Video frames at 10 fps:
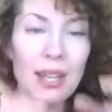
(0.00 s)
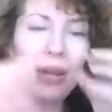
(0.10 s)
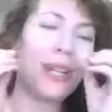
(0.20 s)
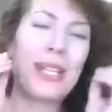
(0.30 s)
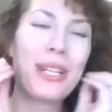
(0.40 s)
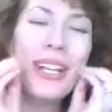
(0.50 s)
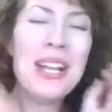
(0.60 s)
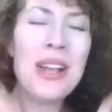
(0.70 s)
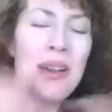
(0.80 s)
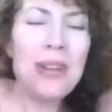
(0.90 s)
or
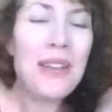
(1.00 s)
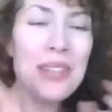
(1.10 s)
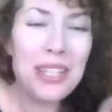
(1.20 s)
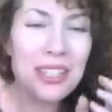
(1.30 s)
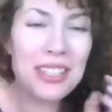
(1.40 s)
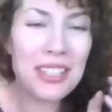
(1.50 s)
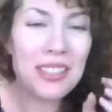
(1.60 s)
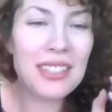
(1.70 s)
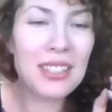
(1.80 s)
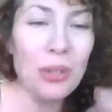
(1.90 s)
your
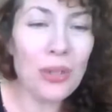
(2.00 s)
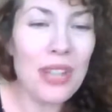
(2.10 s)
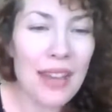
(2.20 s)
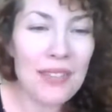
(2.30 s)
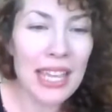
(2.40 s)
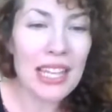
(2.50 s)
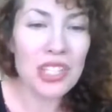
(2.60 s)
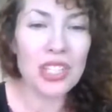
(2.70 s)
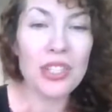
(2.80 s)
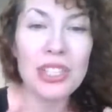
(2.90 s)
Google
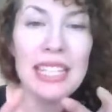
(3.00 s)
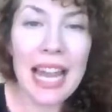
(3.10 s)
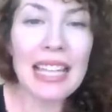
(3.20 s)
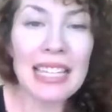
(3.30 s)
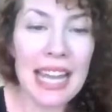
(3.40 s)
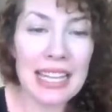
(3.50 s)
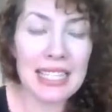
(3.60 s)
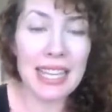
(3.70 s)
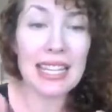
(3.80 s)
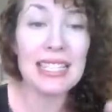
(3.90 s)
navigation, you're yelling at it
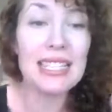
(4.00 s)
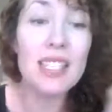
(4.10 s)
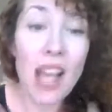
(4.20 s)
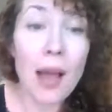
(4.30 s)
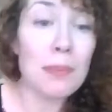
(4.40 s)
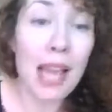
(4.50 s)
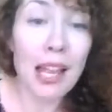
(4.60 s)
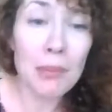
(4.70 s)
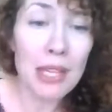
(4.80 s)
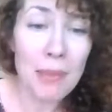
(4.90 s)
saying, stop
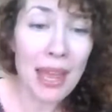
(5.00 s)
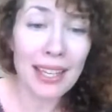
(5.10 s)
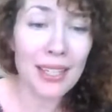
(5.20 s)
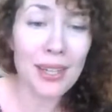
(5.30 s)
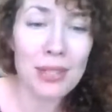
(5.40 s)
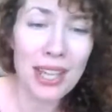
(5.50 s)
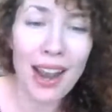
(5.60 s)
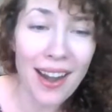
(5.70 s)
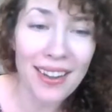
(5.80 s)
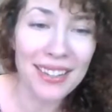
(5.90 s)
telling me to make a
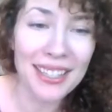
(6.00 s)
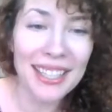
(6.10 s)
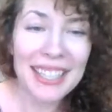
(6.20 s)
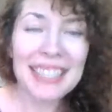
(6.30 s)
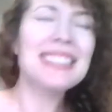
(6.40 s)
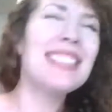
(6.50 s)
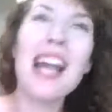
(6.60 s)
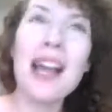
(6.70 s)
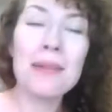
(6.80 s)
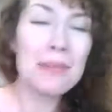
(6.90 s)
U-turn.
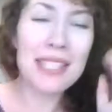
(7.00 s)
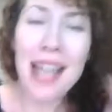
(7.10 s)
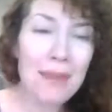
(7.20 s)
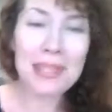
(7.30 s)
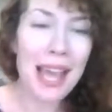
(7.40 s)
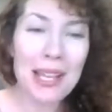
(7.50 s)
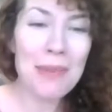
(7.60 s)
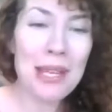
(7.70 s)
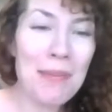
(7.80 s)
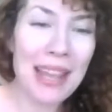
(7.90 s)
Stop telling
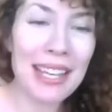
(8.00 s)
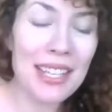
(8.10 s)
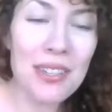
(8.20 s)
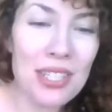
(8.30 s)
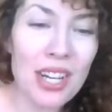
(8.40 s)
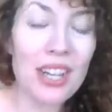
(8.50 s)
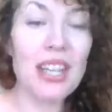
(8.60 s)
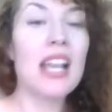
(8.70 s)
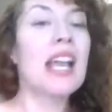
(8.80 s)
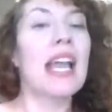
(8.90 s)
me to make a
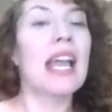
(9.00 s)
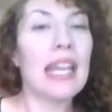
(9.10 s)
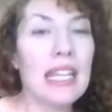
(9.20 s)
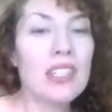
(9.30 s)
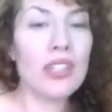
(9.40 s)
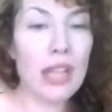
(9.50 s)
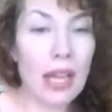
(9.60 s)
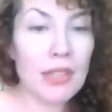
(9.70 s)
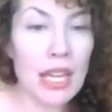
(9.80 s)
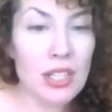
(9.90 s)
U-turn. Is your
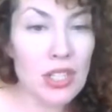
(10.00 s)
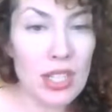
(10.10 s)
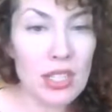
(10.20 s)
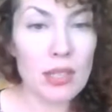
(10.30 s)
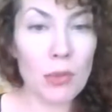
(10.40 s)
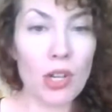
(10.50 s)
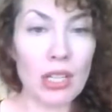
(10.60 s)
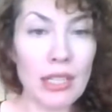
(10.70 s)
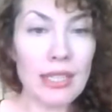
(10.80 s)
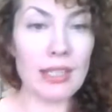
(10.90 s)
navigation system going
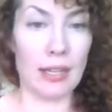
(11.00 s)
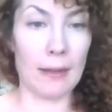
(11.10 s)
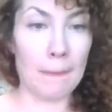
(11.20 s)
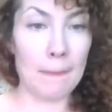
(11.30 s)
to listen?